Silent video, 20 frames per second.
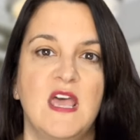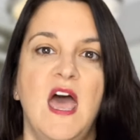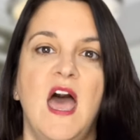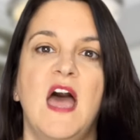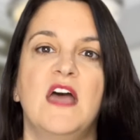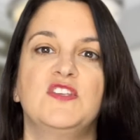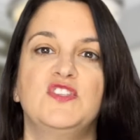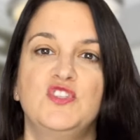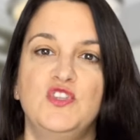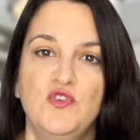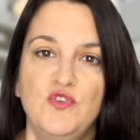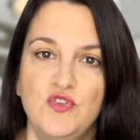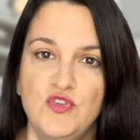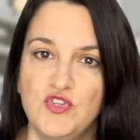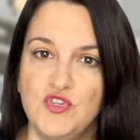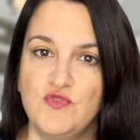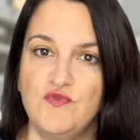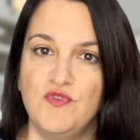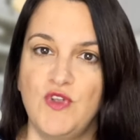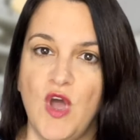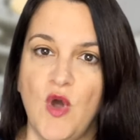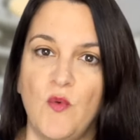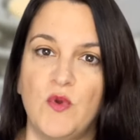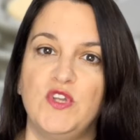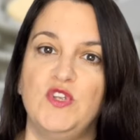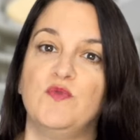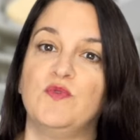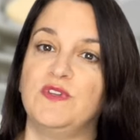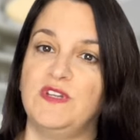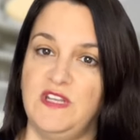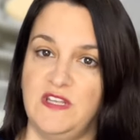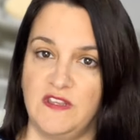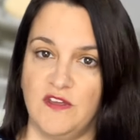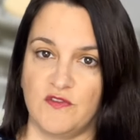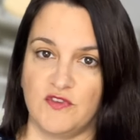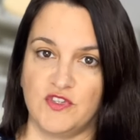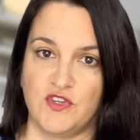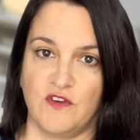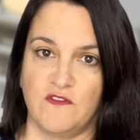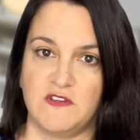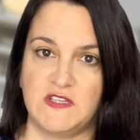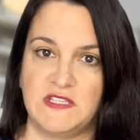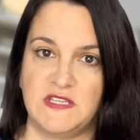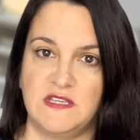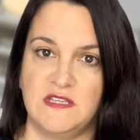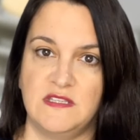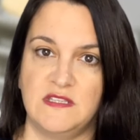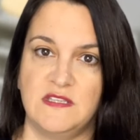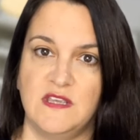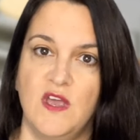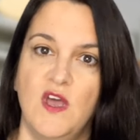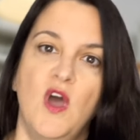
as soon as you know when you will need their services.